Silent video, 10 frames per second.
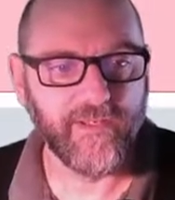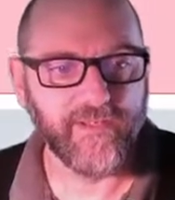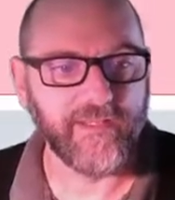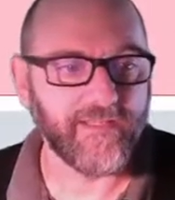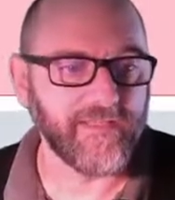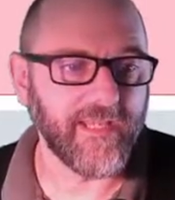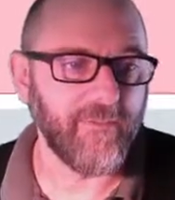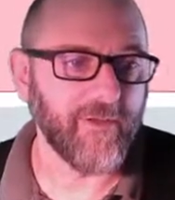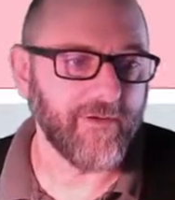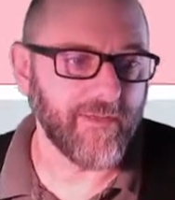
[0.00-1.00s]
The
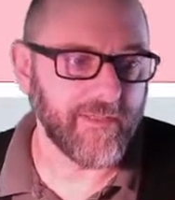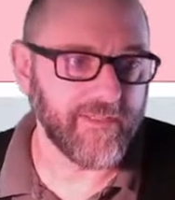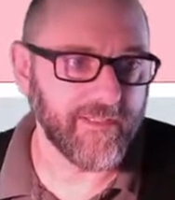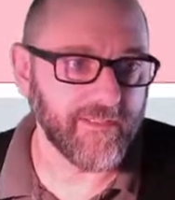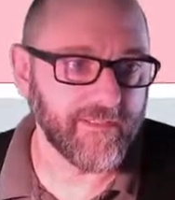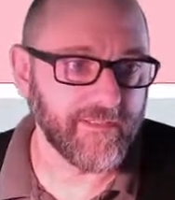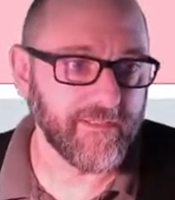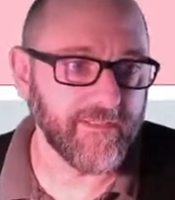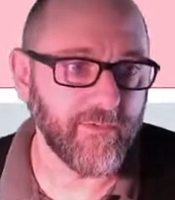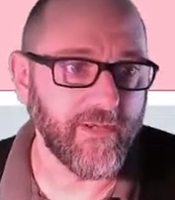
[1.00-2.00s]
table already exists.
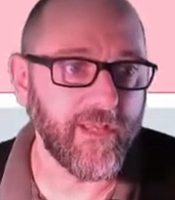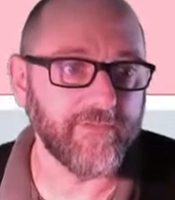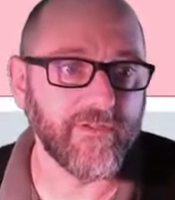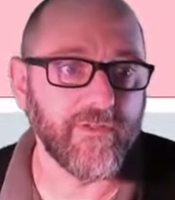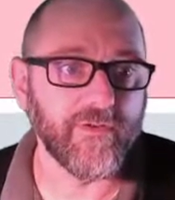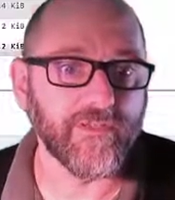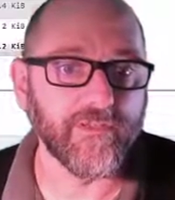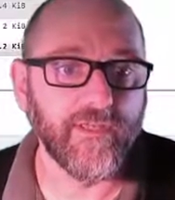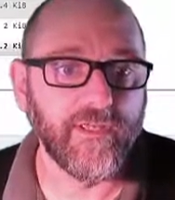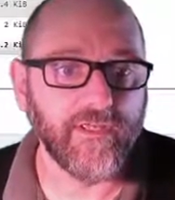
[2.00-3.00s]
So what I have to do is,
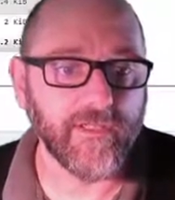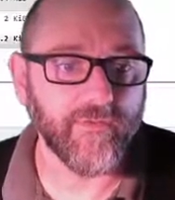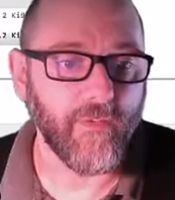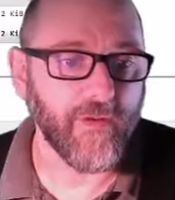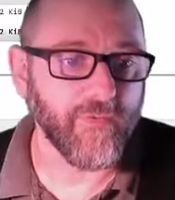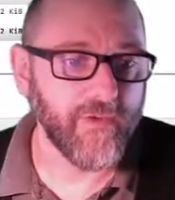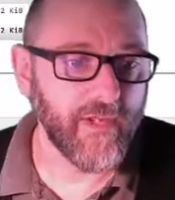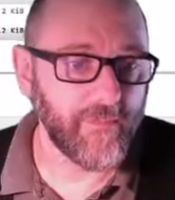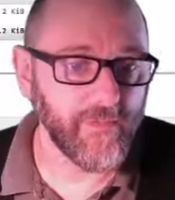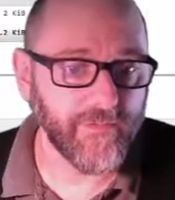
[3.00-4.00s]
if I want to
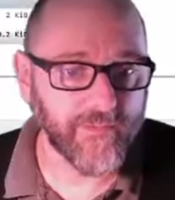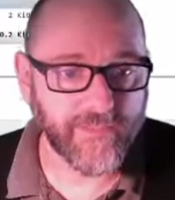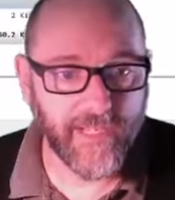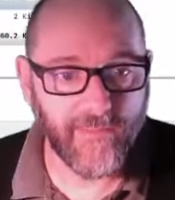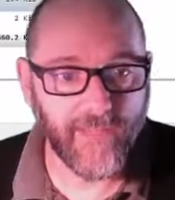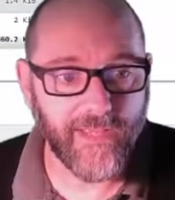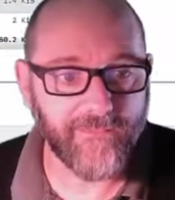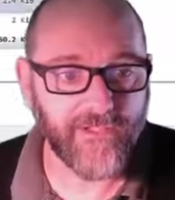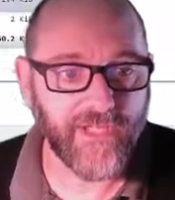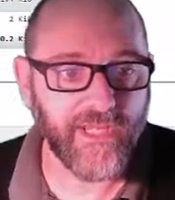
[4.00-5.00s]
re-upload this table,
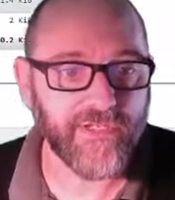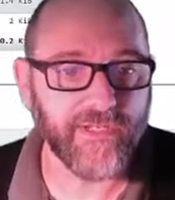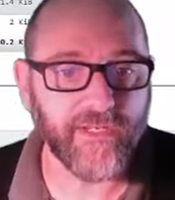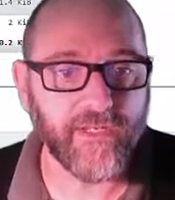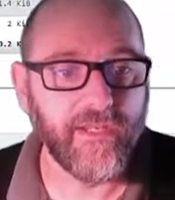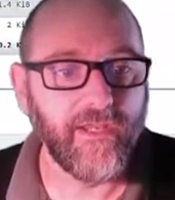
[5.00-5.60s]
having changed it,